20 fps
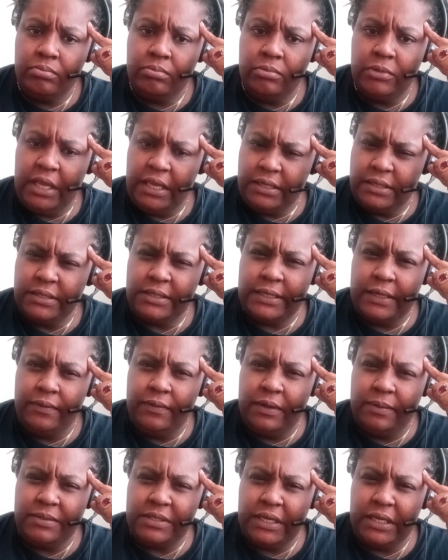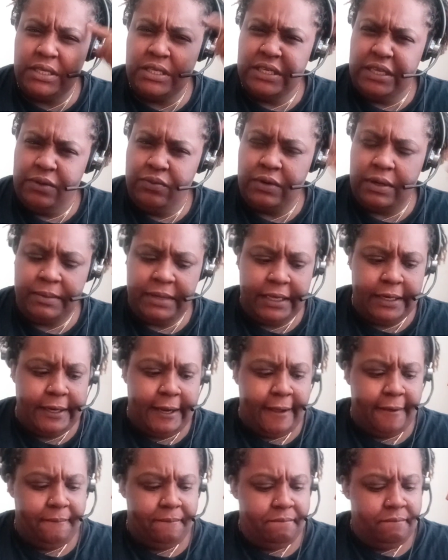You understand what I'm saying? You get what I'm
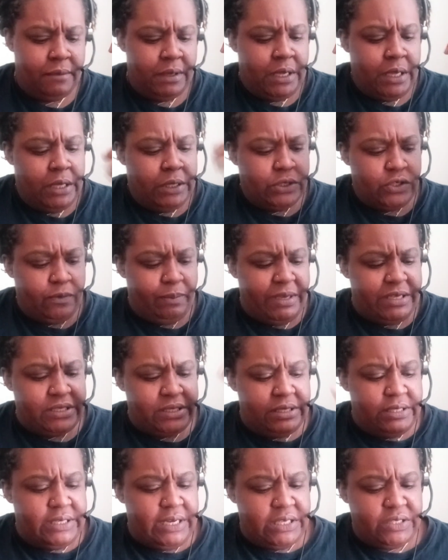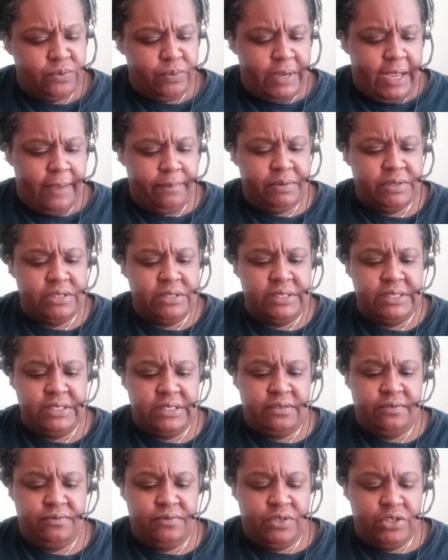getting at? So basically, that's what happened to this
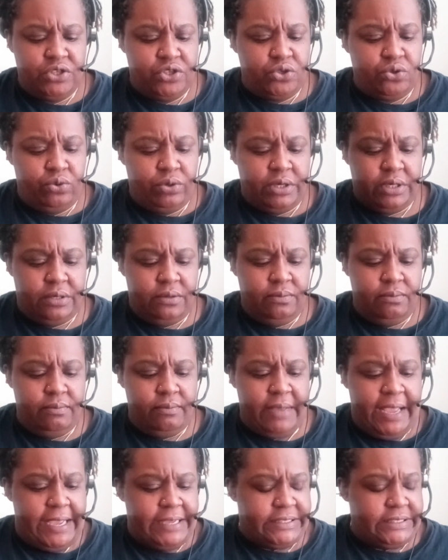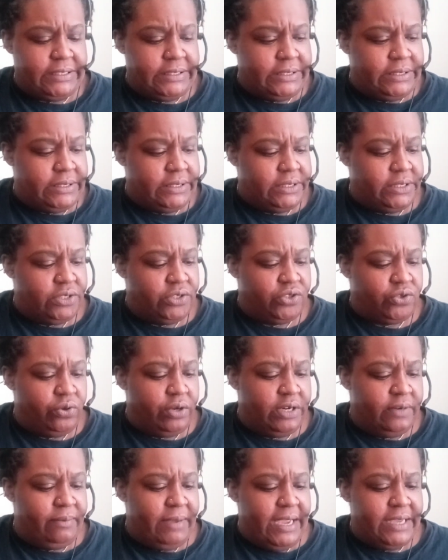distorted masculine. This
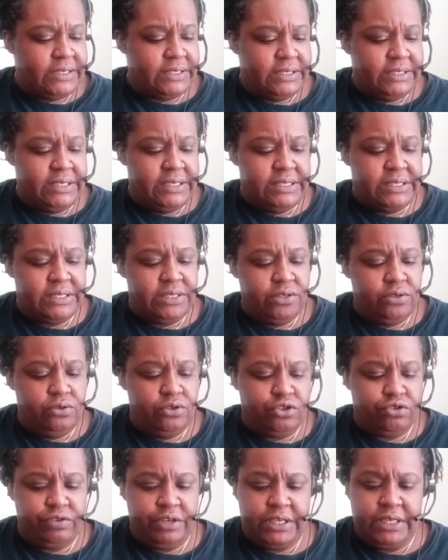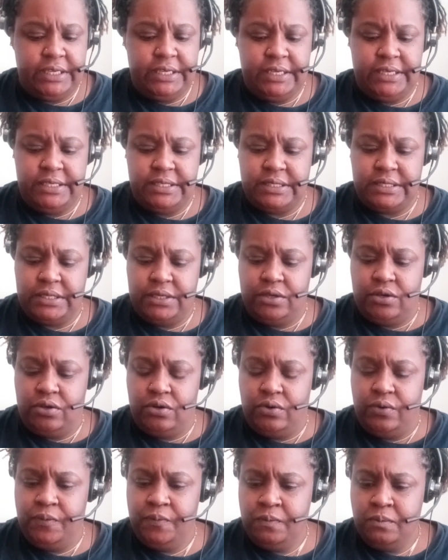distorted masculine, he's still tricky. He's
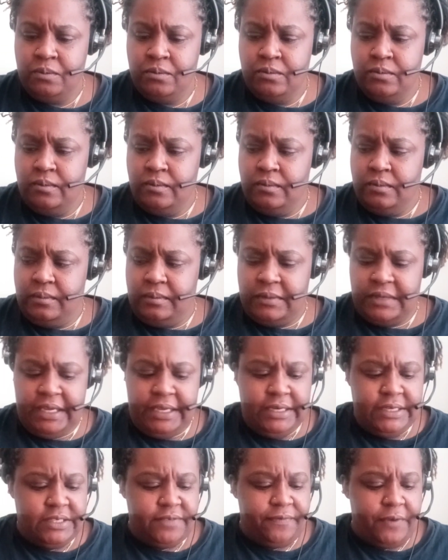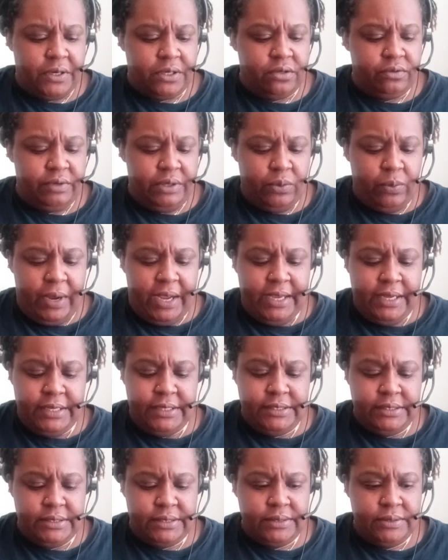still in his fuckery
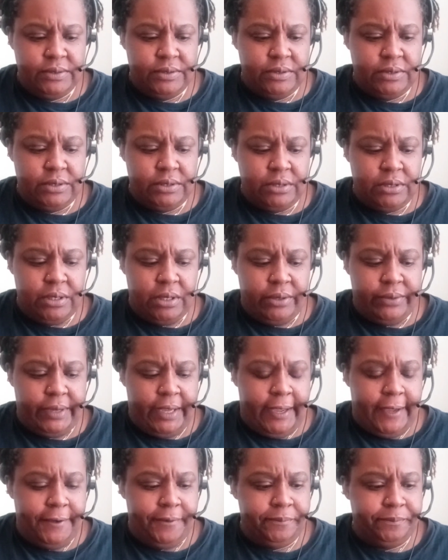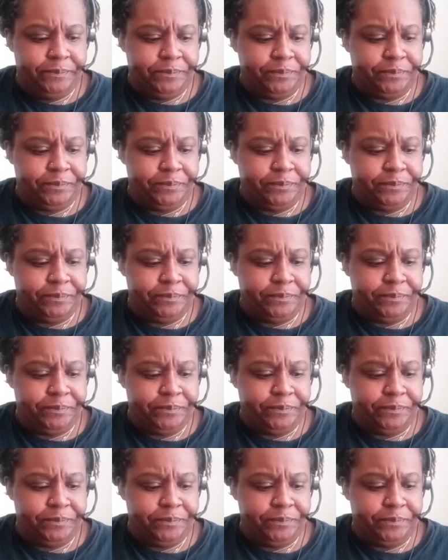ways, okay?